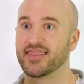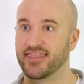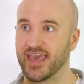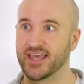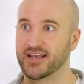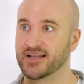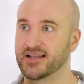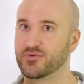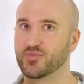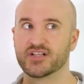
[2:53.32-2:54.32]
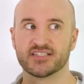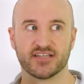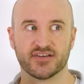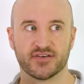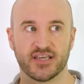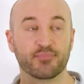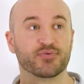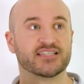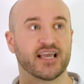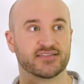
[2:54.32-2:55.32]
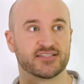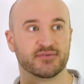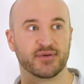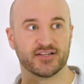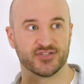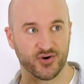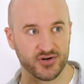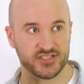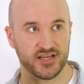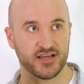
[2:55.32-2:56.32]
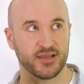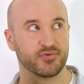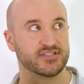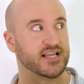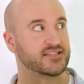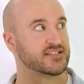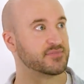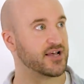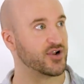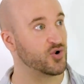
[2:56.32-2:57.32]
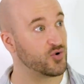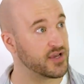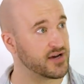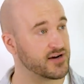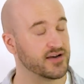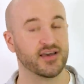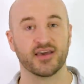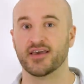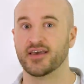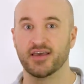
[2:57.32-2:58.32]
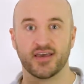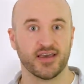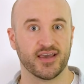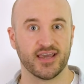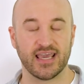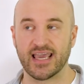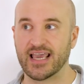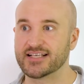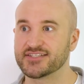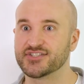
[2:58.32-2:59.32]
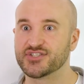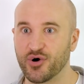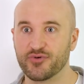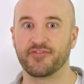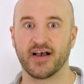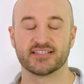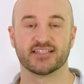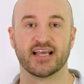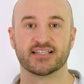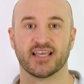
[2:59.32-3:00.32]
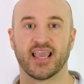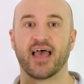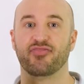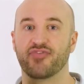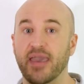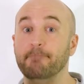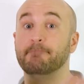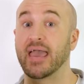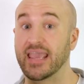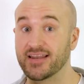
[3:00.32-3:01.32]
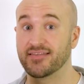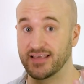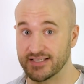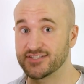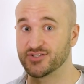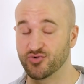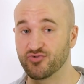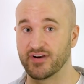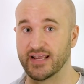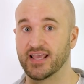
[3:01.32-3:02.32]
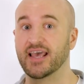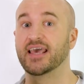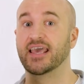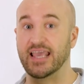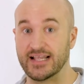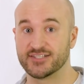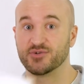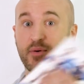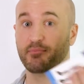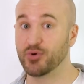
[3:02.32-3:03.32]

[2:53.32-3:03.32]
Then what does he do? He pretends to be a doctor, he pretends to be a lawyer. It's so fascinating, and they made this story into a